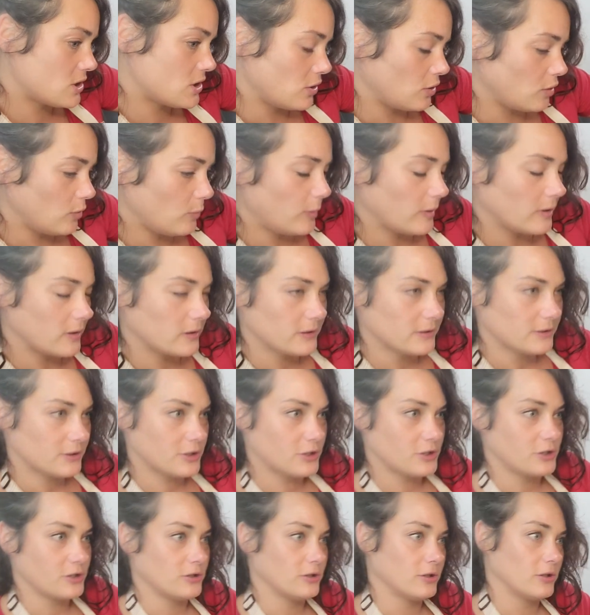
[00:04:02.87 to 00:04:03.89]
2 parts
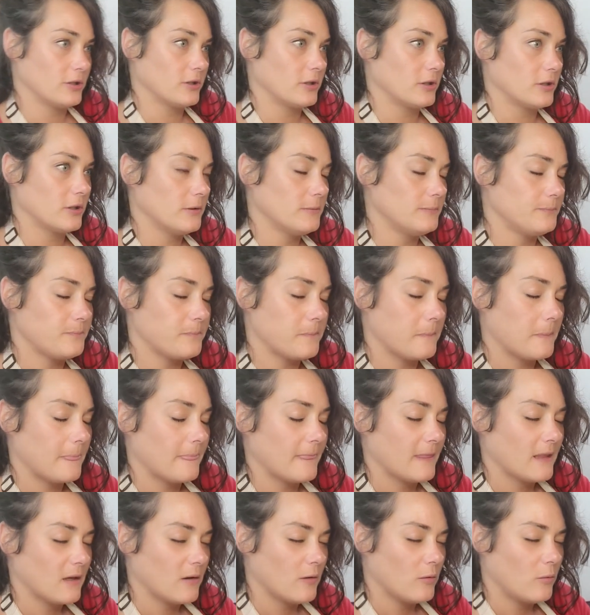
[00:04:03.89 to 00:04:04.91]
sugar,
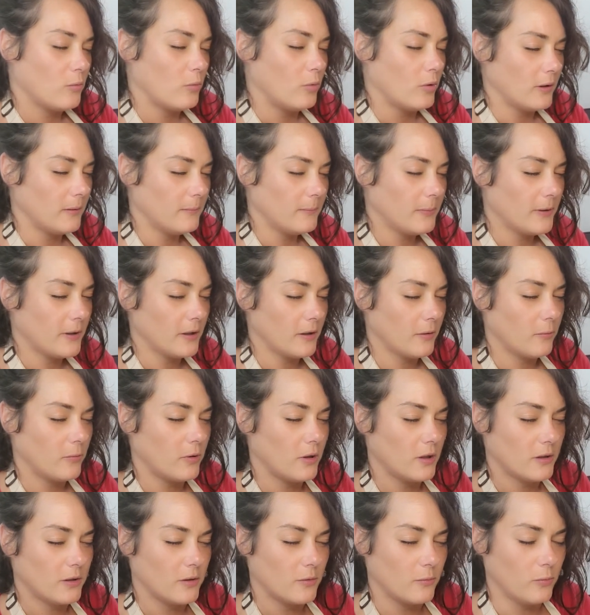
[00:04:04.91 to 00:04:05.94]
1 part
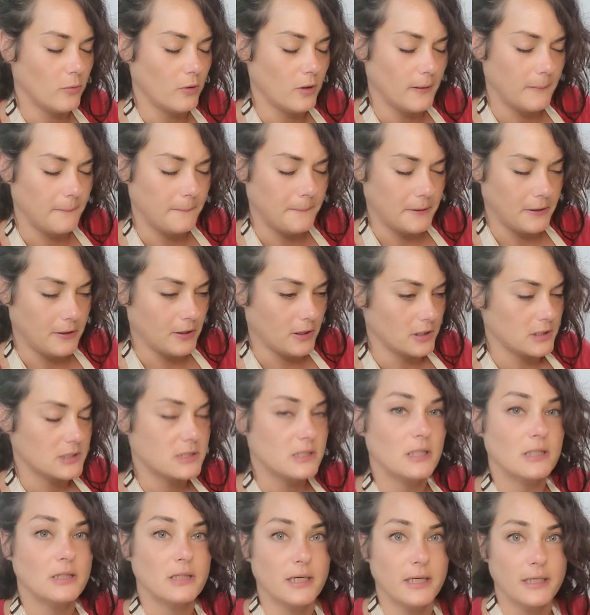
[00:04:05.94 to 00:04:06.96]
water, 1 part
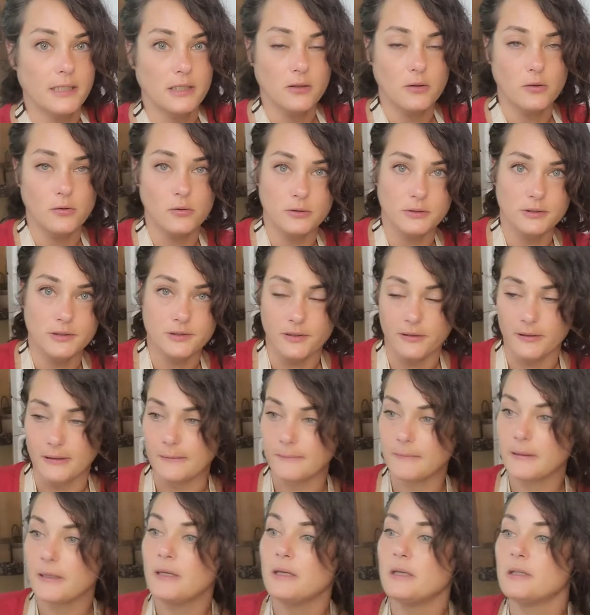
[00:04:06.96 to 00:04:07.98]
like corn
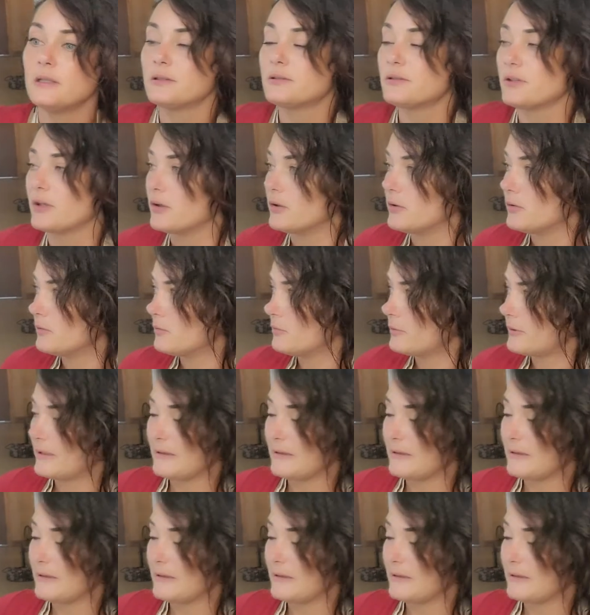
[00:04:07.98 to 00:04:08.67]
syrup. So what